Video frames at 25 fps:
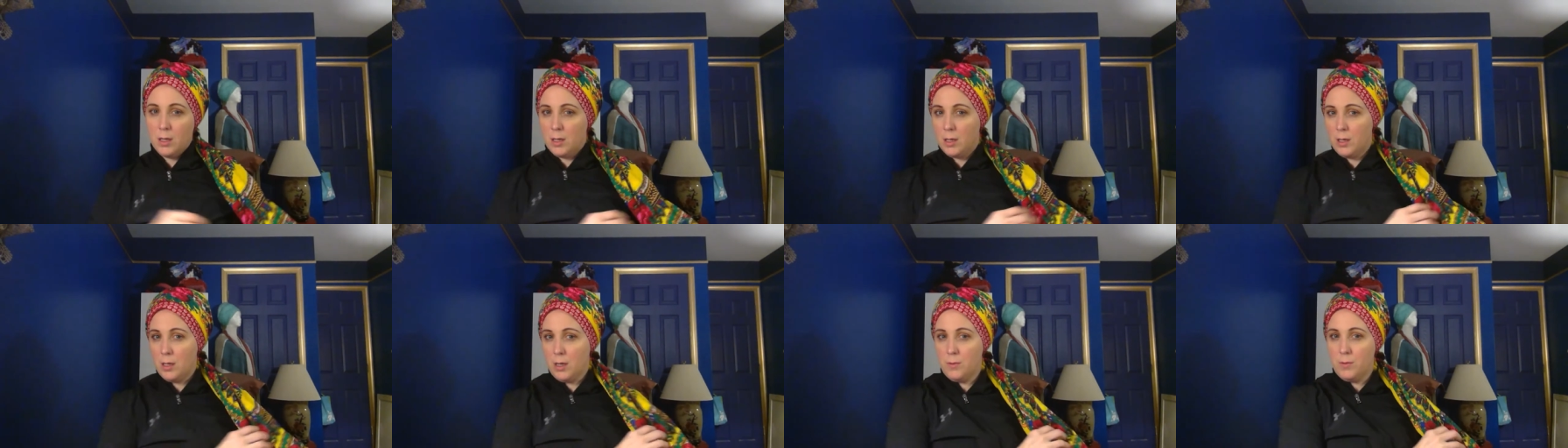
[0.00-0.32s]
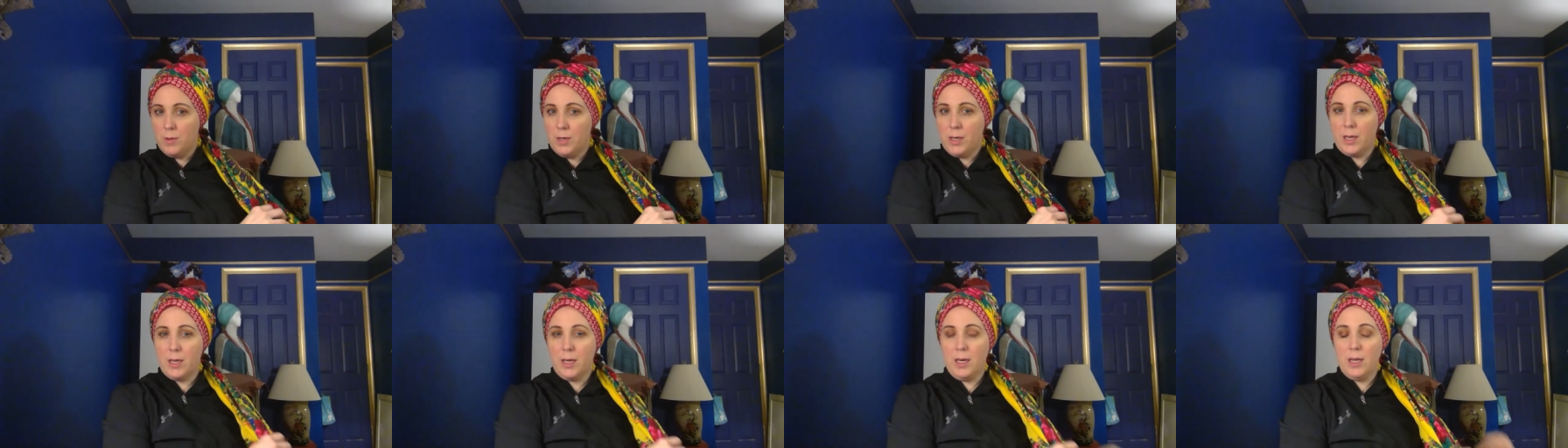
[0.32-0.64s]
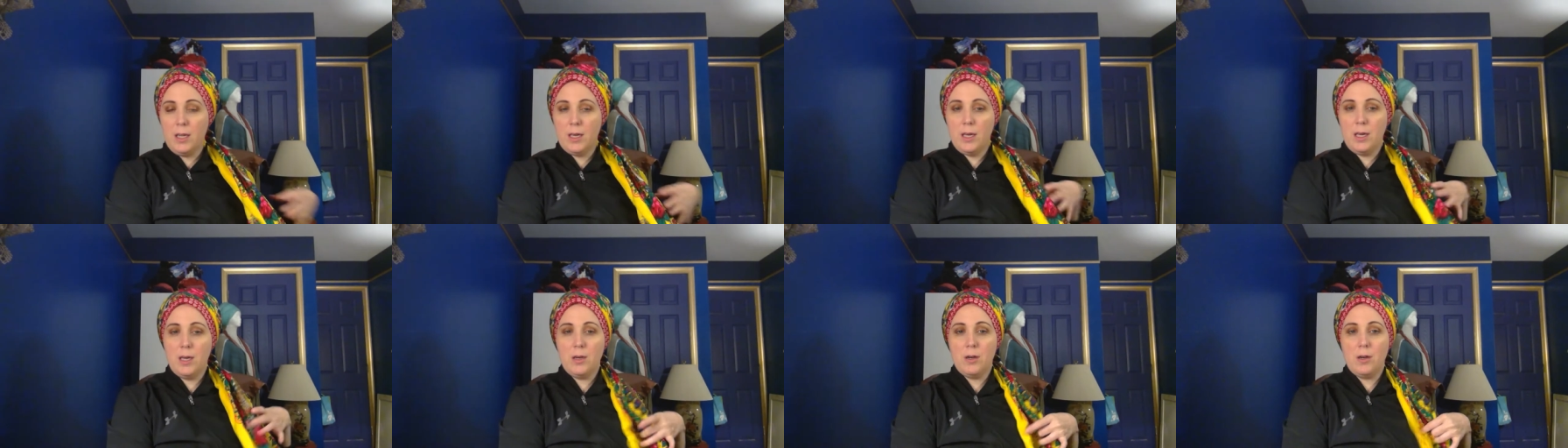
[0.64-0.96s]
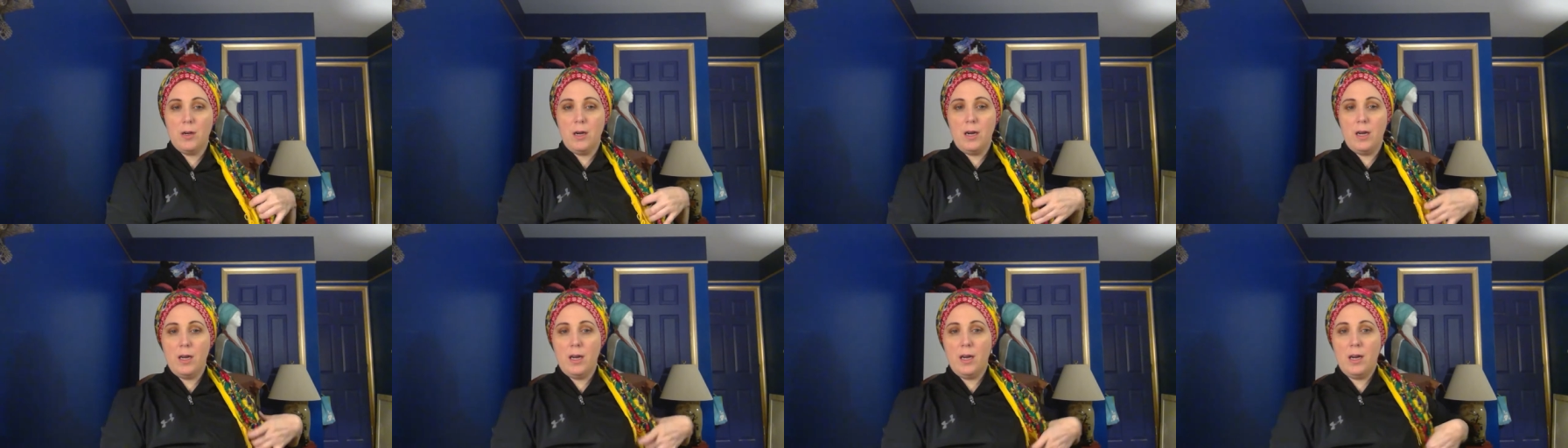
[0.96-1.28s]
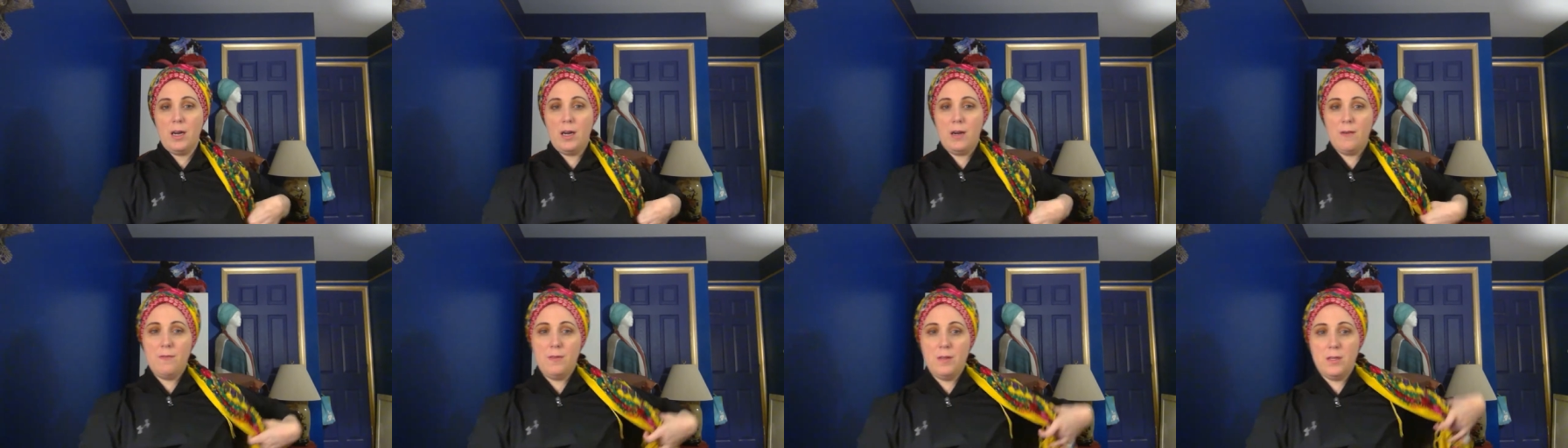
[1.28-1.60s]
Now when I get here, I
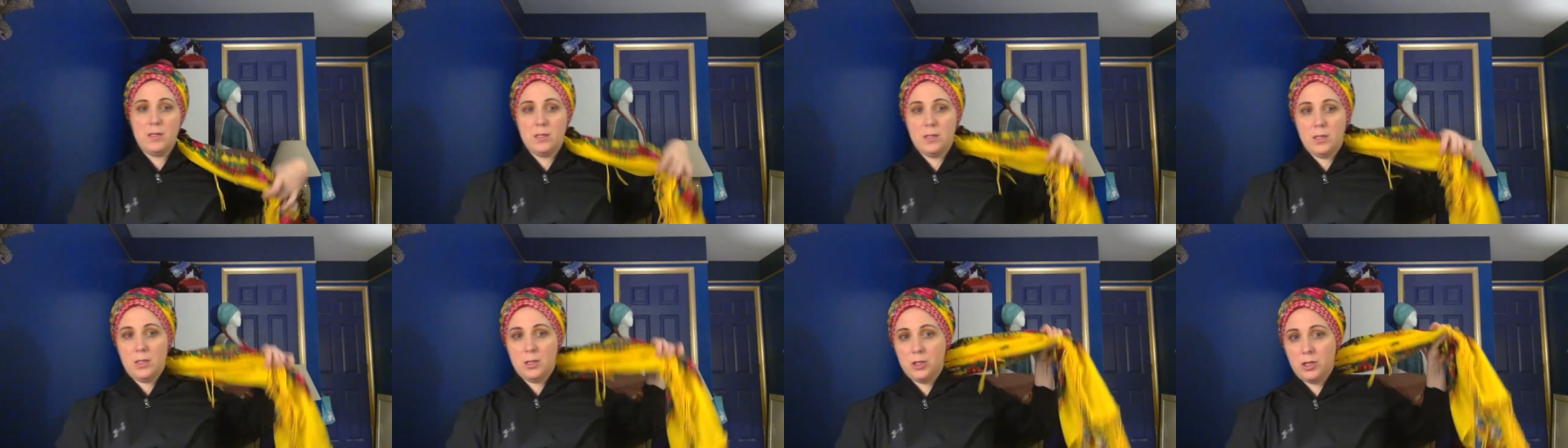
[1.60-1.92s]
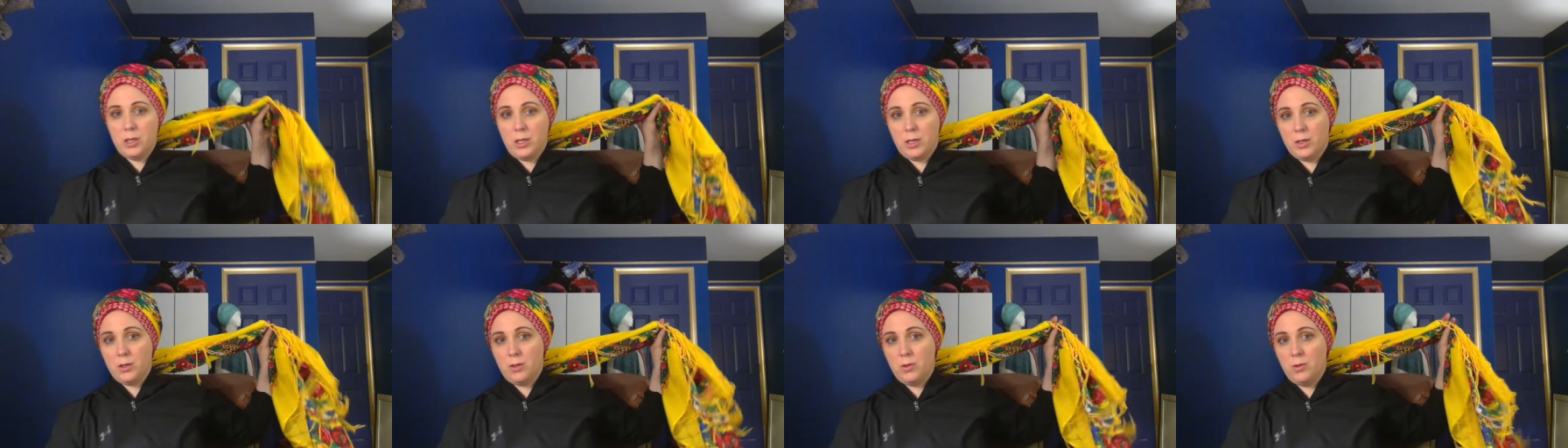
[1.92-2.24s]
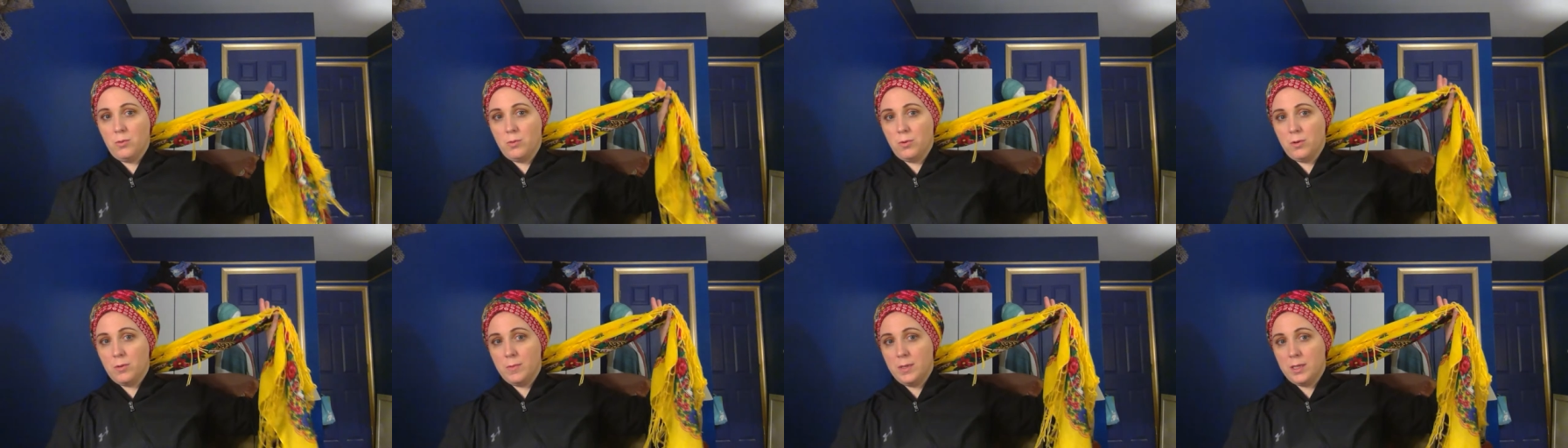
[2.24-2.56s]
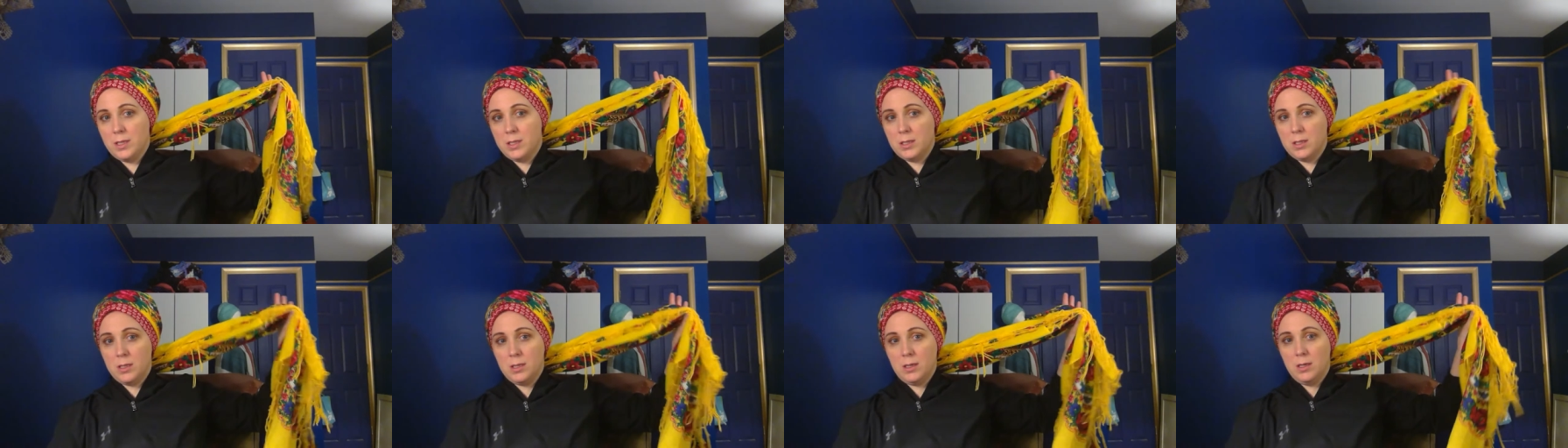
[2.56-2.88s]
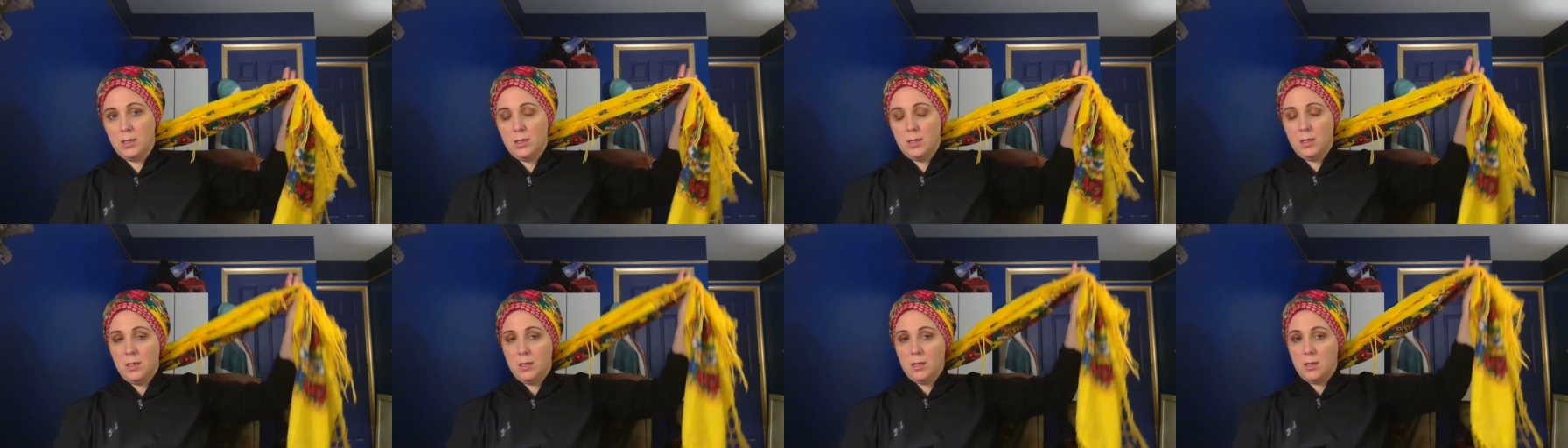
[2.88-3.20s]
have this ginormous
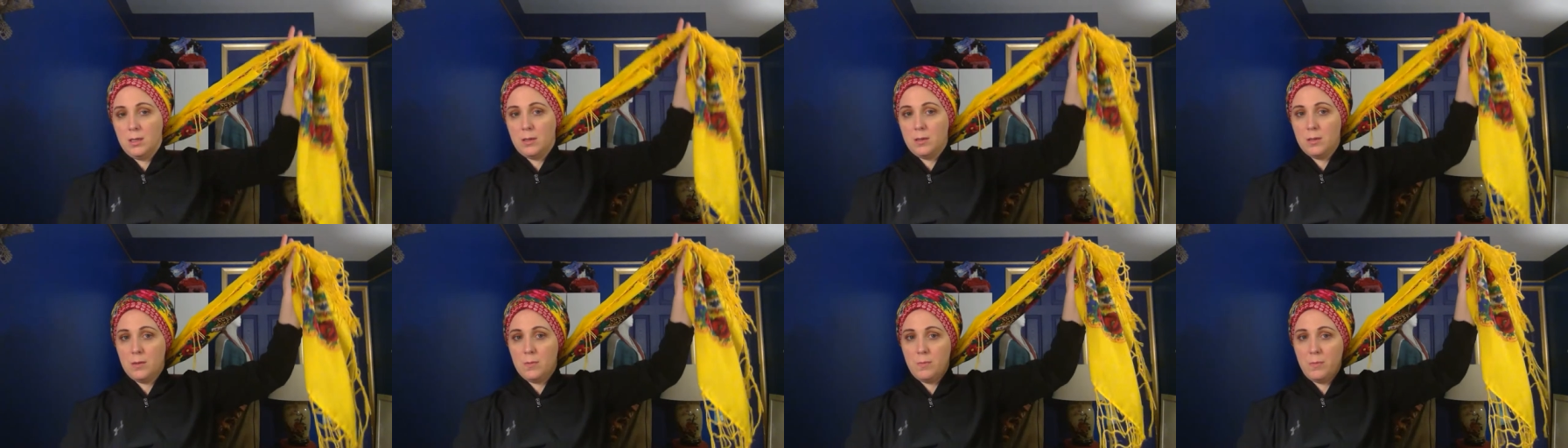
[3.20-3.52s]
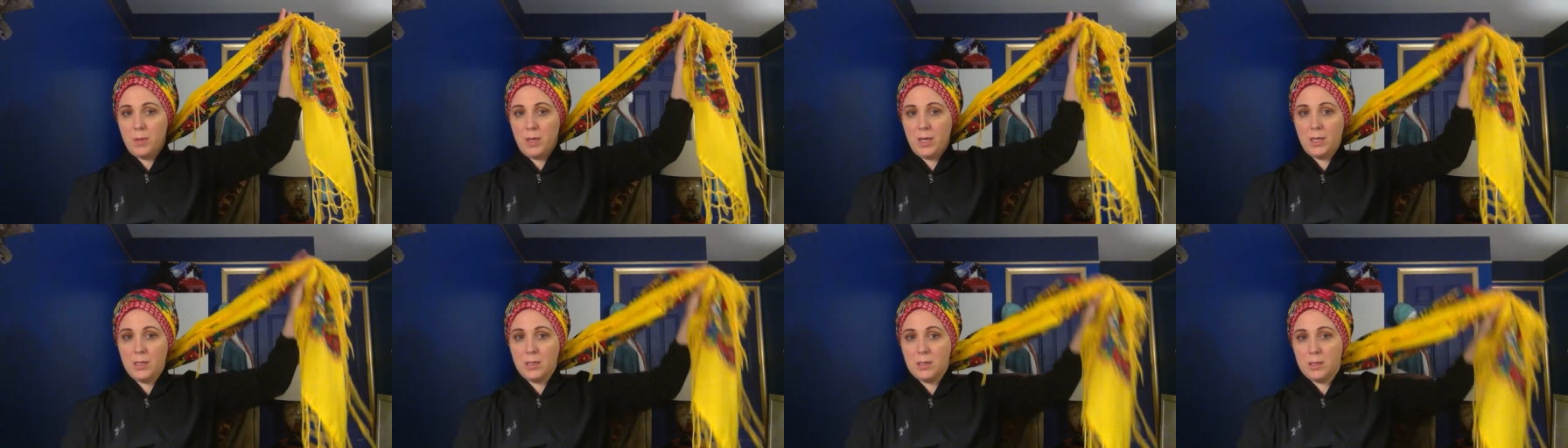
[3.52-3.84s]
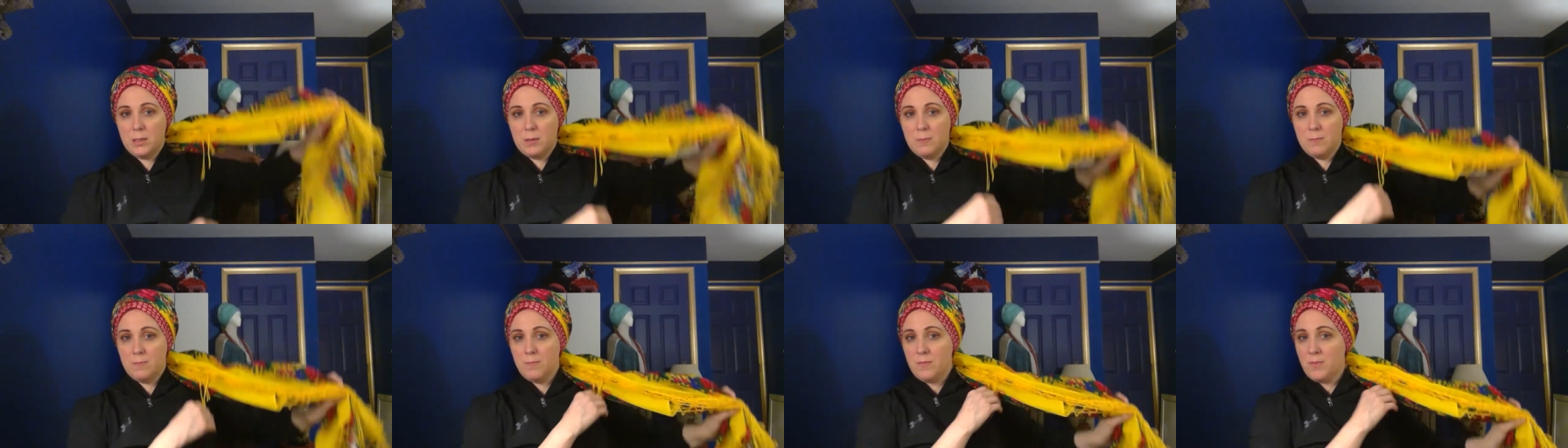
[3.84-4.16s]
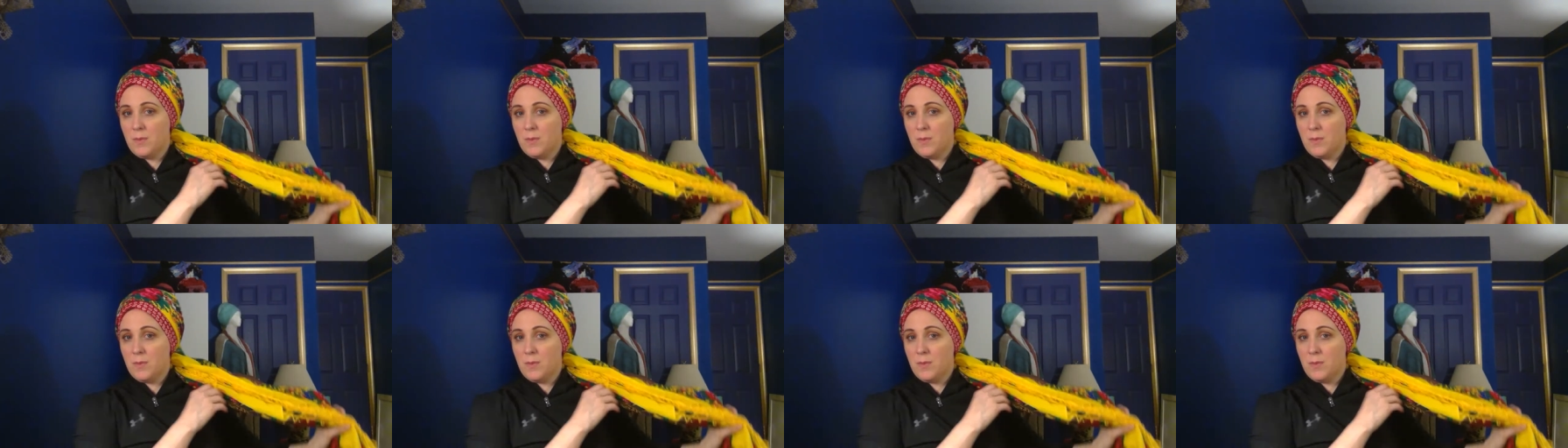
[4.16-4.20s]
piece.